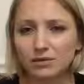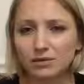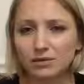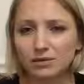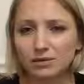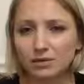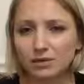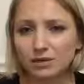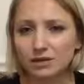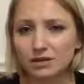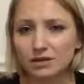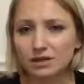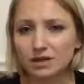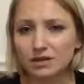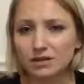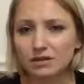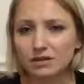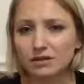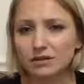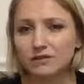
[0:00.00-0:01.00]
you go to the
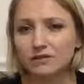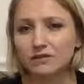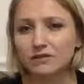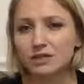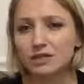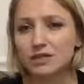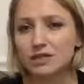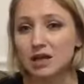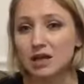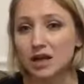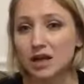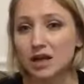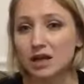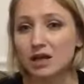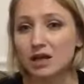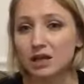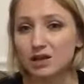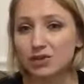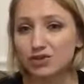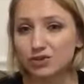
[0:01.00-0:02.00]
doctor if there's
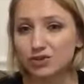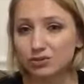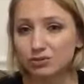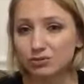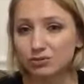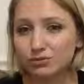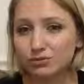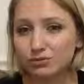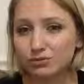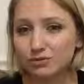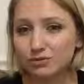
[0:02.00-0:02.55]
an issue